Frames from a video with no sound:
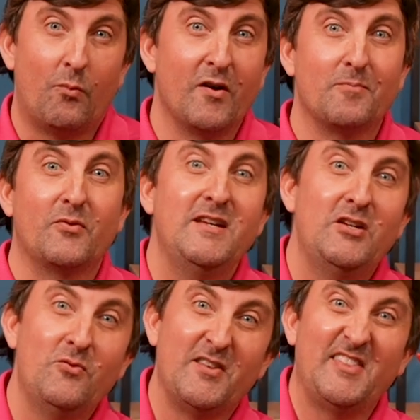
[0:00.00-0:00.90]
I want to bring
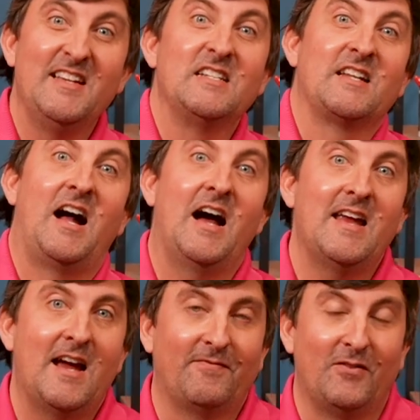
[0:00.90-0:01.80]
you the things that I
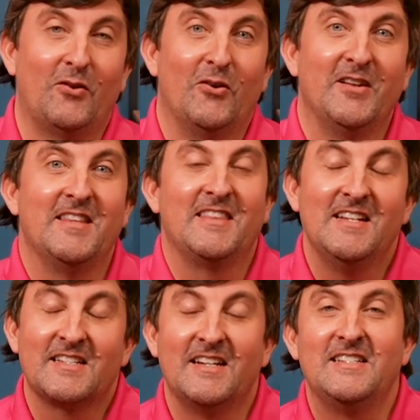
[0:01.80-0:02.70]
have learned and the
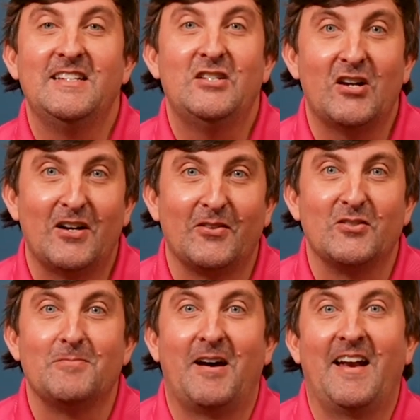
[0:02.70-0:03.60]
things that I teach
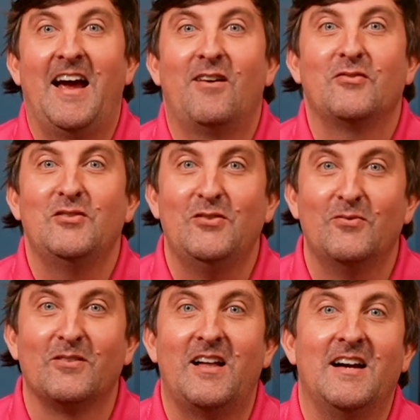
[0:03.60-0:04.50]
others about how to
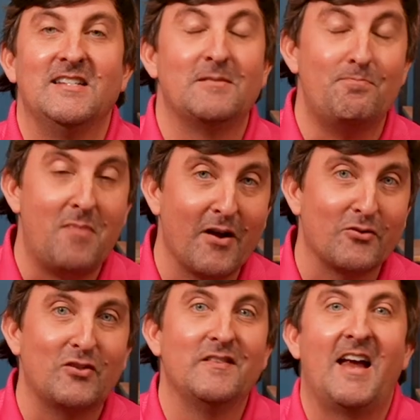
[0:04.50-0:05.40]
utilize
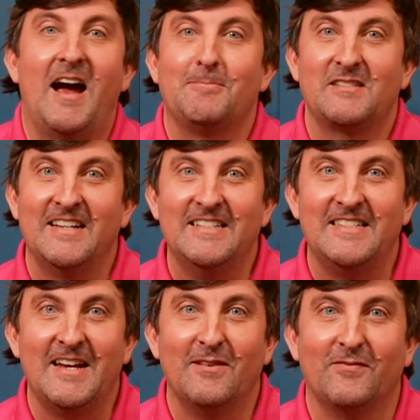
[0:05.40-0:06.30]
model driven apps in
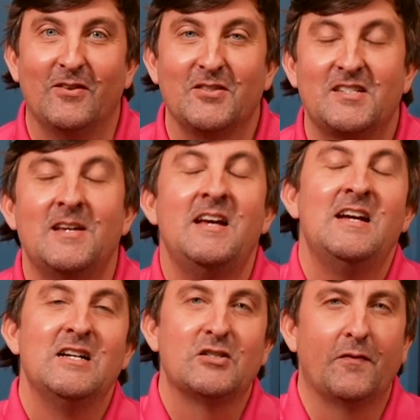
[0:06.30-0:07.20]
Dataverse.
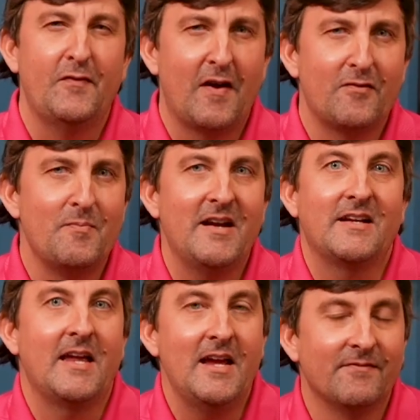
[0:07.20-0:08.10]
So if you've ever made
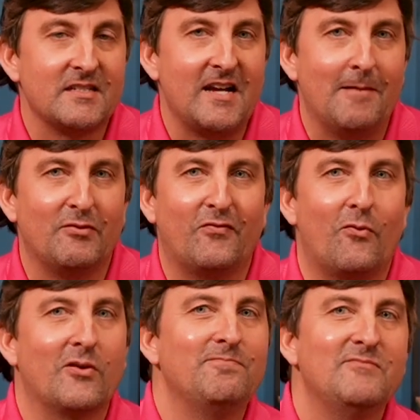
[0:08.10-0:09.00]
a Canvas app
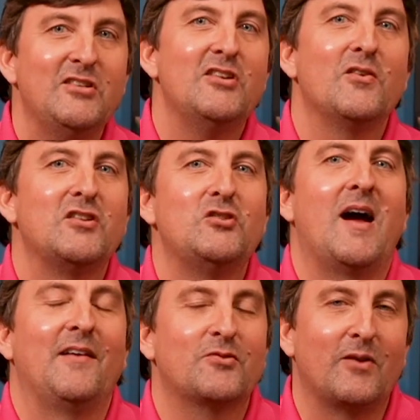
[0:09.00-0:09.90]
before, you know that you
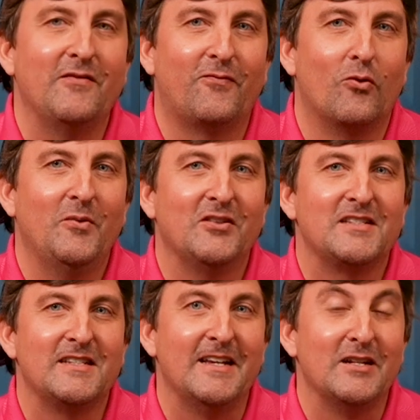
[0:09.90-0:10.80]
have to write
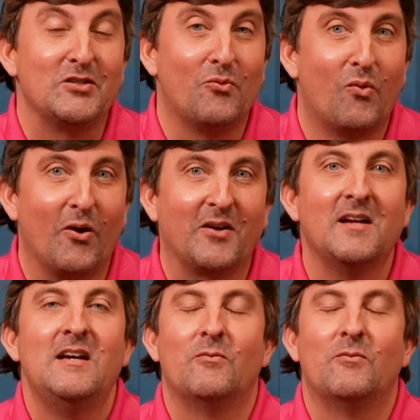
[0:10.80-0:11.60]
formulas to get it to work.